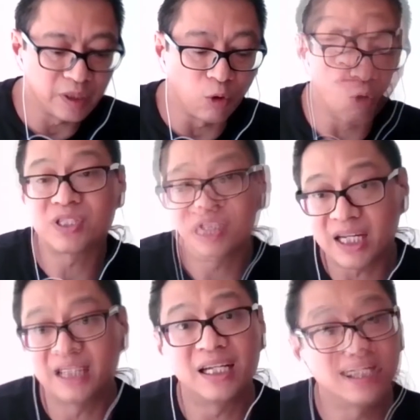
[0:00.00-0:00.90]

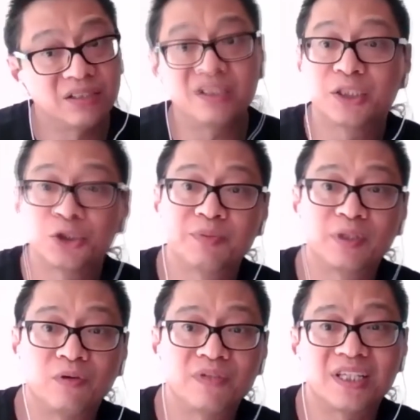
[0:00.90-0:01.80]
Oversight, I agree there should be
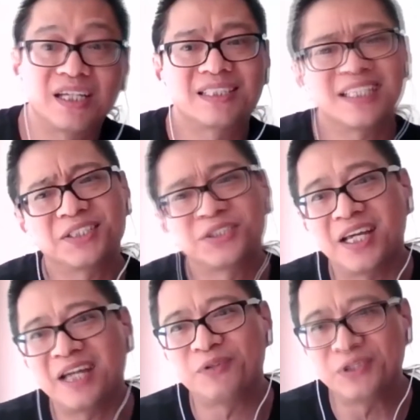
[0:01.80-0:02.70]
an oversight. It's such a
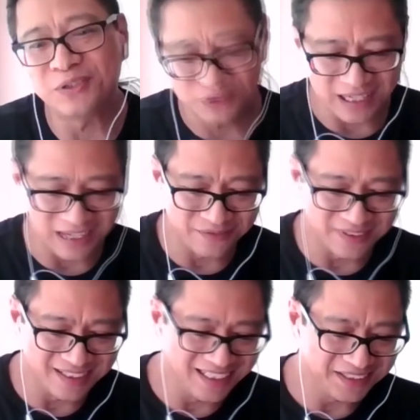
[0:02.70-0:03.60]
shame. We used to have
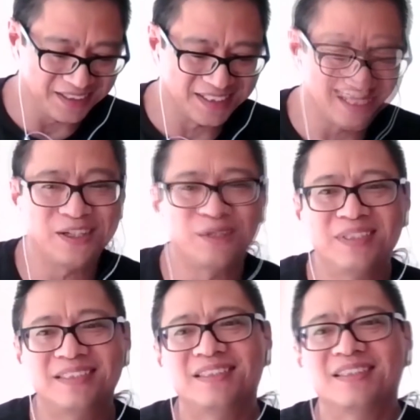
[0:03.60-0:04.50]
election select
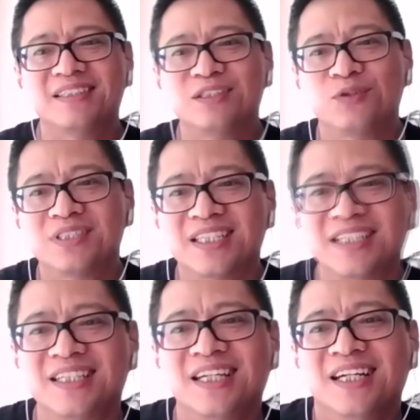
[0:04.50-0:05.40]
committee, yeah, to one
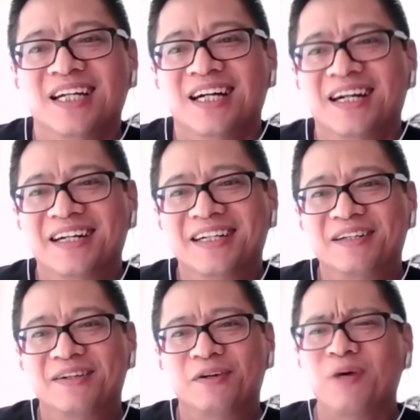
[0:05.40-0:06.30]
side.
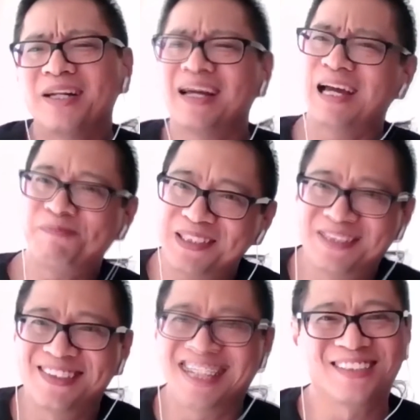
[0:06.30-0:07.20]
What happened
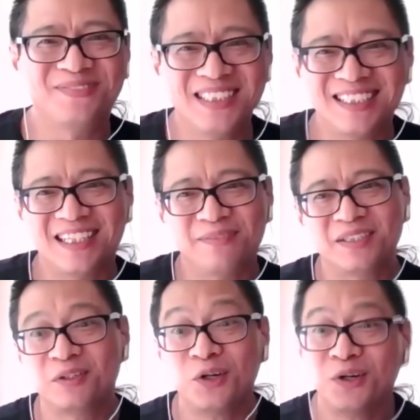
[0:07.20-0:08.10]
to that committee? I
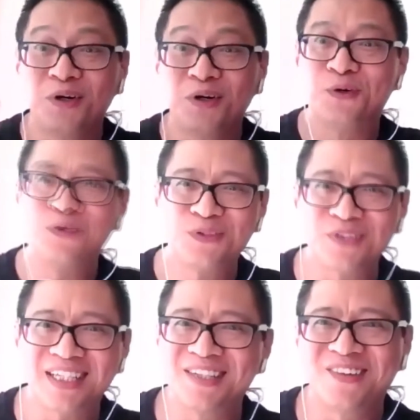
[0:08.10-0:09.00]
mean, who
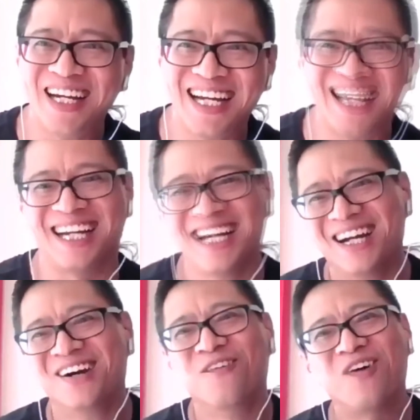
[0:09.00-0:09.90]
took it away?
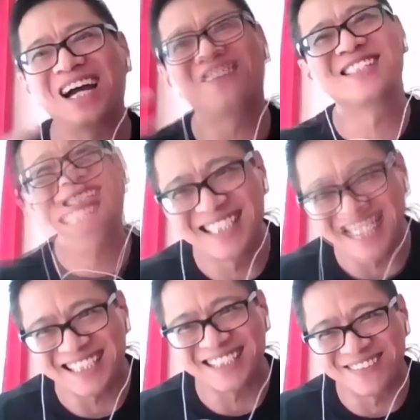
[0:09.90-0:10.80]
Why was it
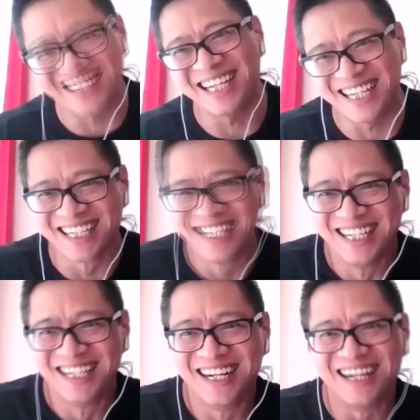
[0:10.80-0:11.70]
taken away?
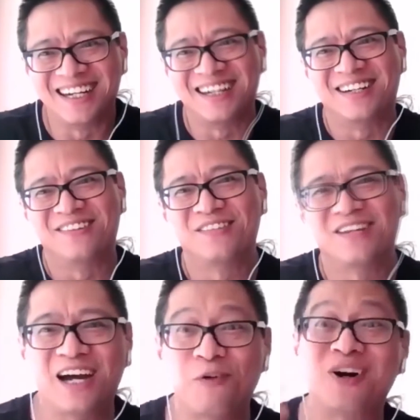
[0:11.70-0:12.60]

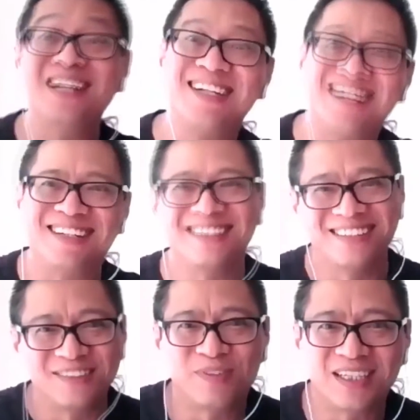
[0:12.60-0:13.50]
I wonder,
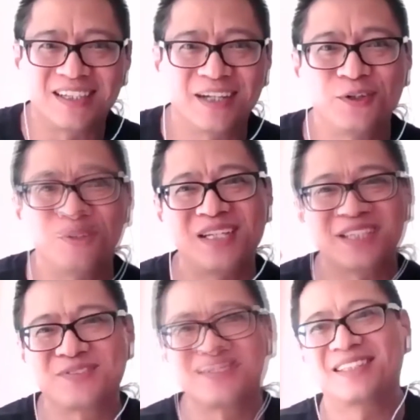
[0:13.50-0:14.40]
but I don't
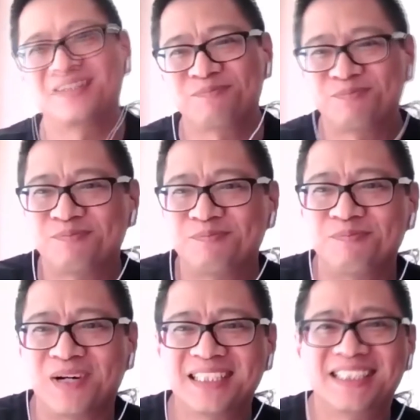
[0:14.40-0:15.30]
mix with the
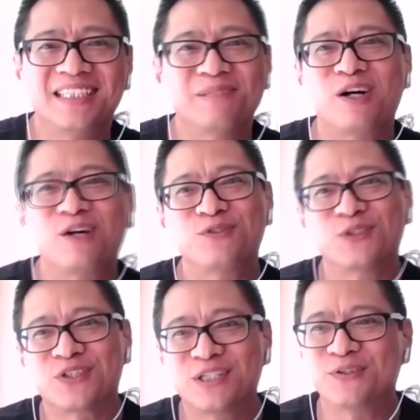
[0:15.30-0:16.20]
mighty and the powerful,
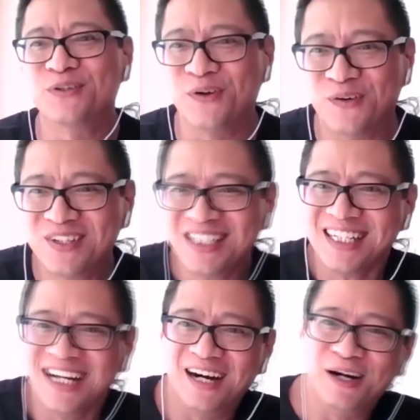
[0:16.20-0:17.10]
so I don't know.
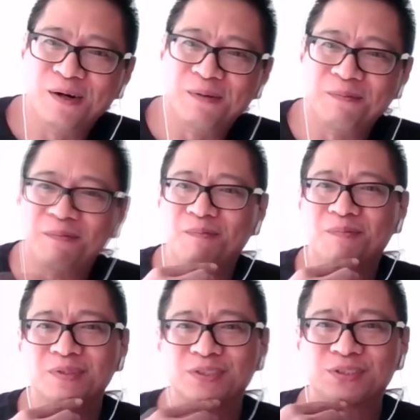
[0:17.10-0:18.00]

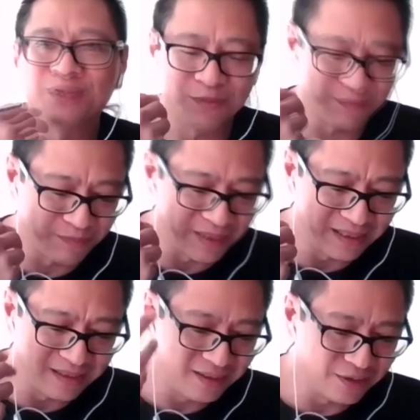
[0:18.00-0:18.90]

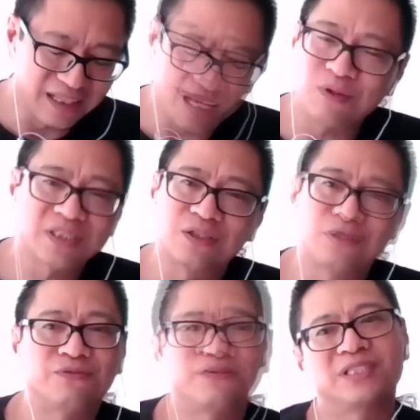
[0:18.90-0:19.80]
But that was a
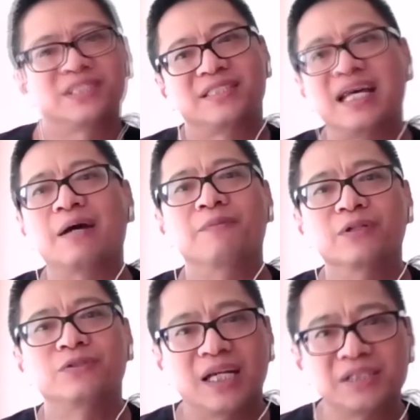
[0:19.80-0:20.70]
good first step,
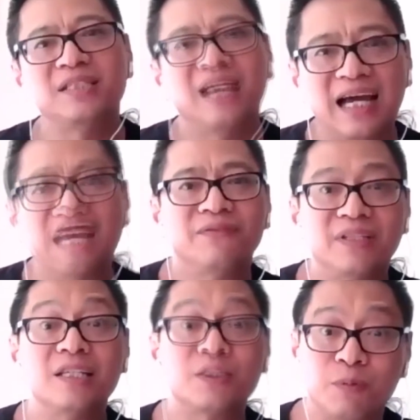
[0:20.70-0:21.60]
to actually have
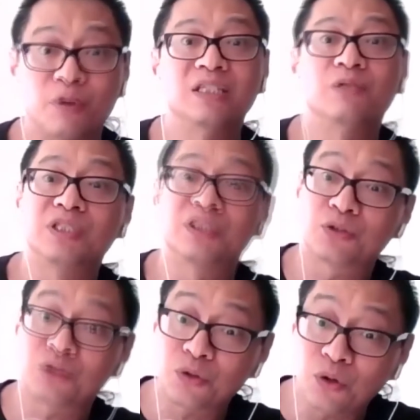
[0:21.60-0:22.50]
this body, which is
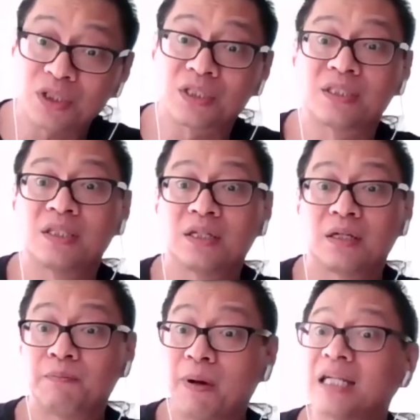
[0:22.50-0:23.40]

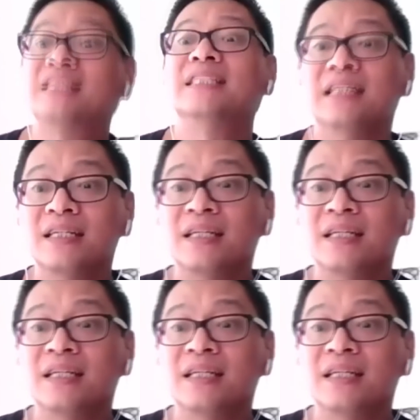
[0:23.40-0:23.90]
cross-party